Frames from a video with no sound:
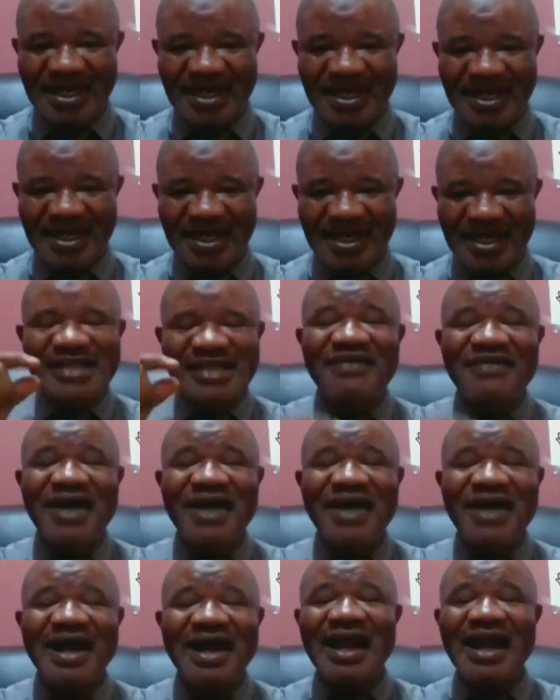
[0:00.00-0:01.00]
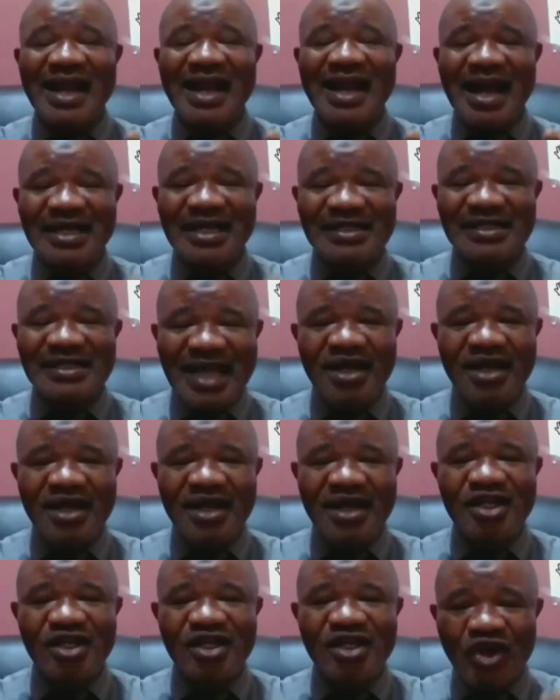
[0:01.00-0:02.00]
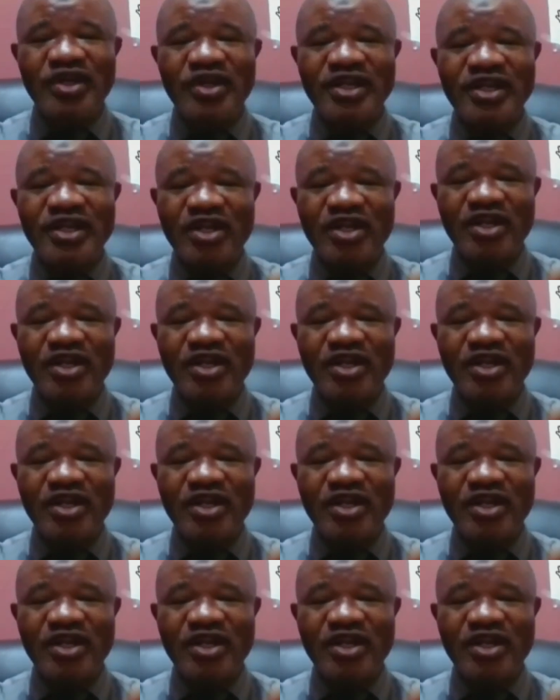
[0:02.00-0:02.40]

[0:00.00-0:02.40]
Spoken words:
Right. Cervical cancer is also